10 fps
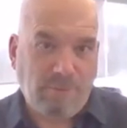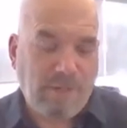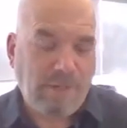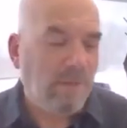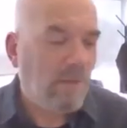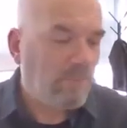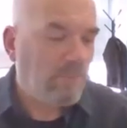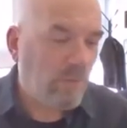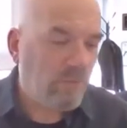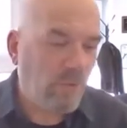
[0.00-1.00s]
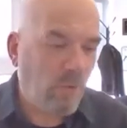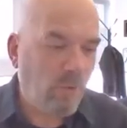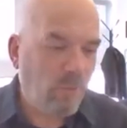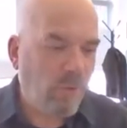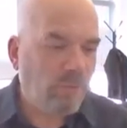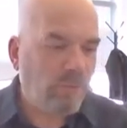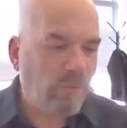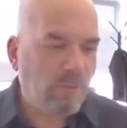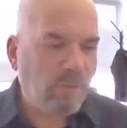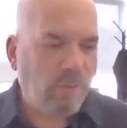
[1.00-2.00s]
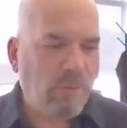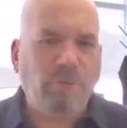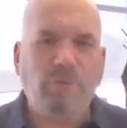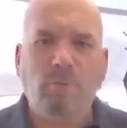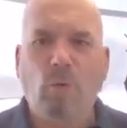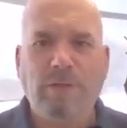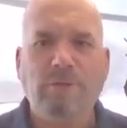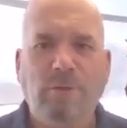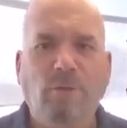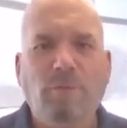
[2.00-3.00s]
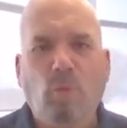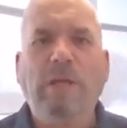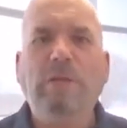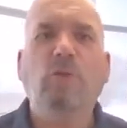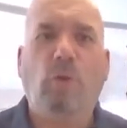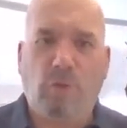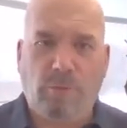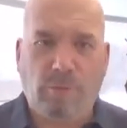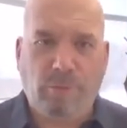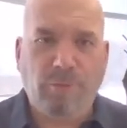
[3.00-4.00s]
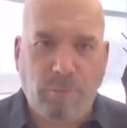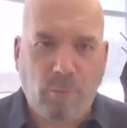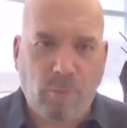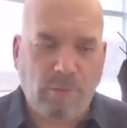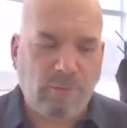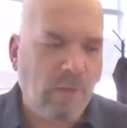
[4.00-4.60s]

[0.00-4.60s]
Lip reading: right? So those are more internal supports.